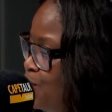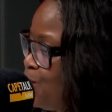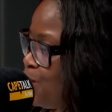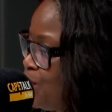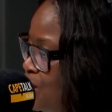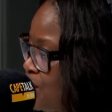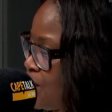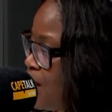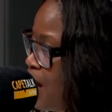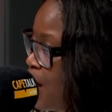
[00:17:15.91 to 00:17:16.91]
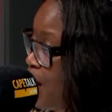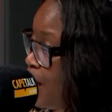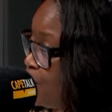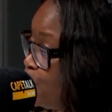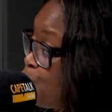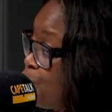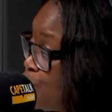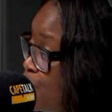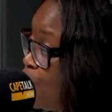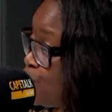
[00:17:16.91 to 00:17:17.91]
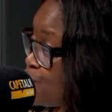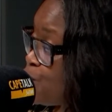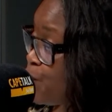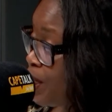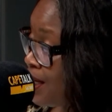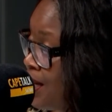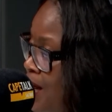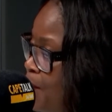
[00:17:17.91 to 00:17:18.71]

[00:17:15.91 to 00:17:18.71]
nutrition-conscious cooking,